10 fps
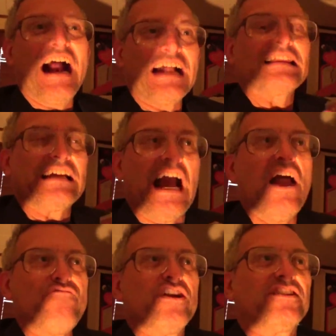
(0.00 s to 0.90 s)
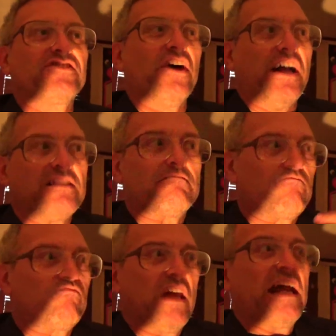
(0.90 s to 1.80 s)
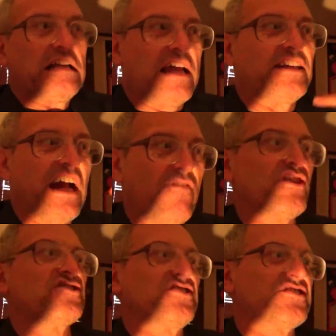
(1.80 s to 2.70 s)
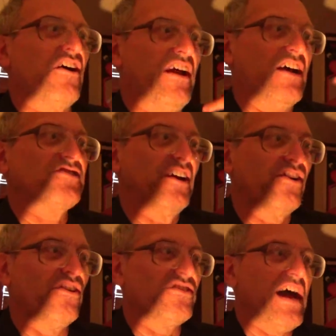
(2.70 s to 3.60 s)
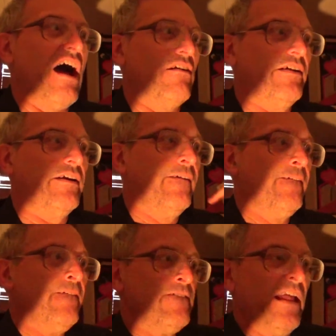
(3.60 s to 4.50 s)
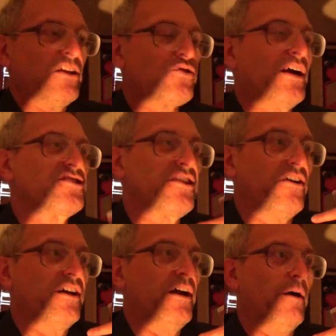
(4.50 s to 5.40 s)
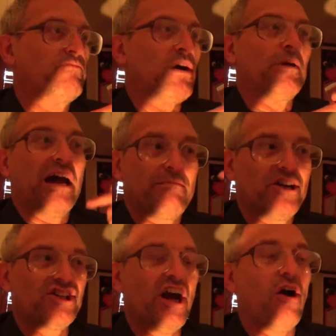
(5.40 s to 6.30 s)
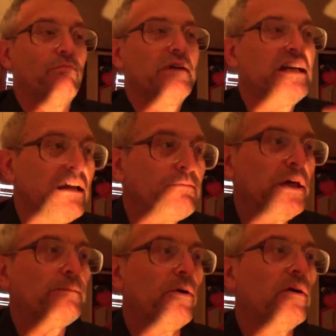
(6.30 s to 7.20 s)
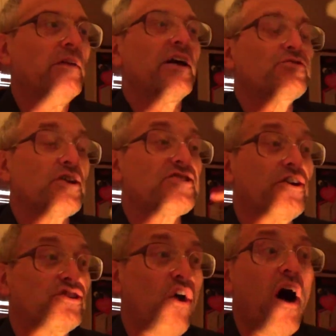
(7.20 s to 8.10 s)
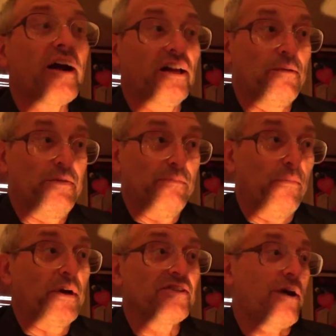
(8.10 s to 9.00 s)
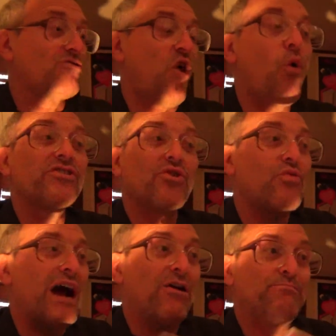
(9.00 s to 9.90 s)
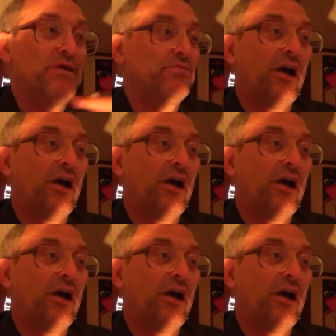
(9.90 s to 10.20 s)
I got the confidence. So I then I had the confidence to start asking girls out and that's when I started uh, coming out of my shell, meeting people. That's when I started talking to people because I was always around people.